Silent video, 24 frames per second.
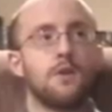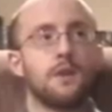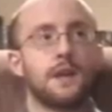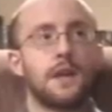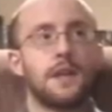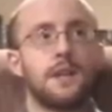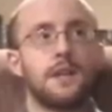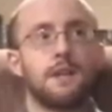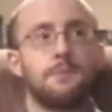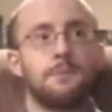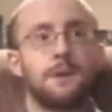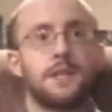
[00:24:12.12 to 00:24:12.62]

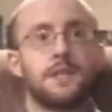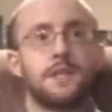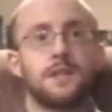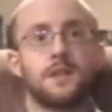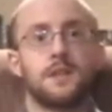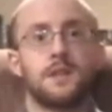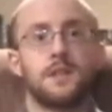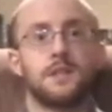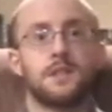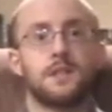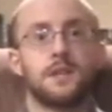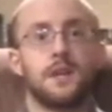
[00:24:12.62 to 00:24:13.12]
and they
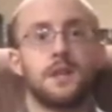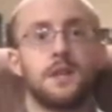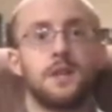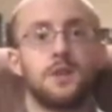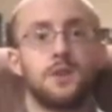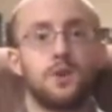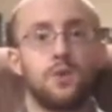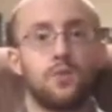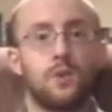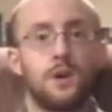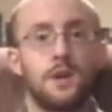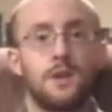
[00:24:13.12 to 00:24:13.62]
basically say, you
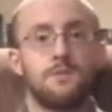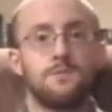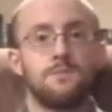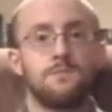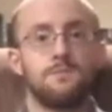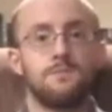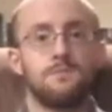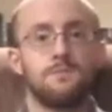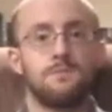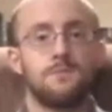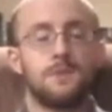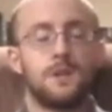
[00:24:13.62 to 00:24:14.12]
know what?
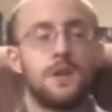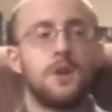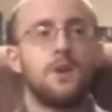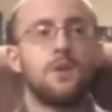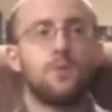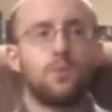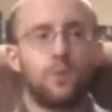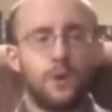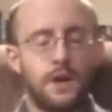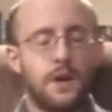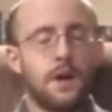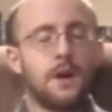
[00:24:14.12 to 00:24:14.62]

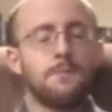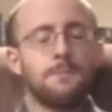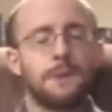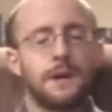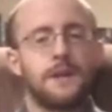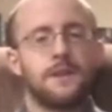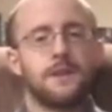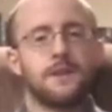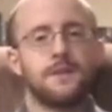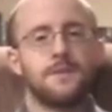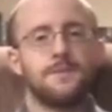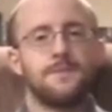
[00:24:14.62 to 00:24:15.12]
We are
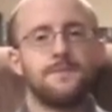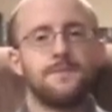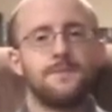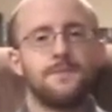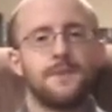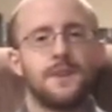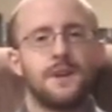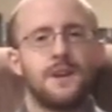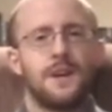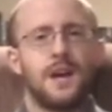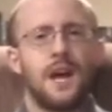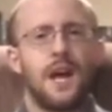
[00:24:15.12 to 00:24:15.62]
better.
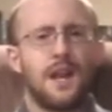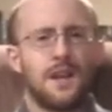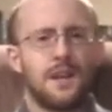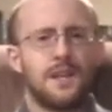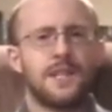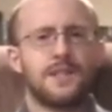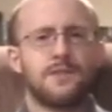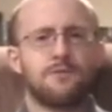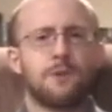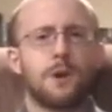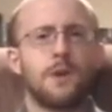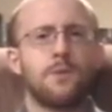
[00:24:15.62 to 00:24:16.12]

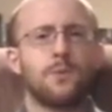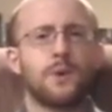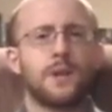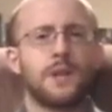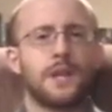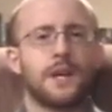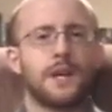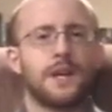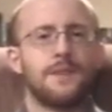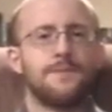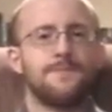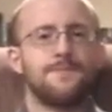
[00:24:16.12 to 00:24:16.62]
Let's run with
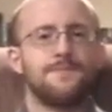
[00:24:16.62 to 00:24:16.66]
that.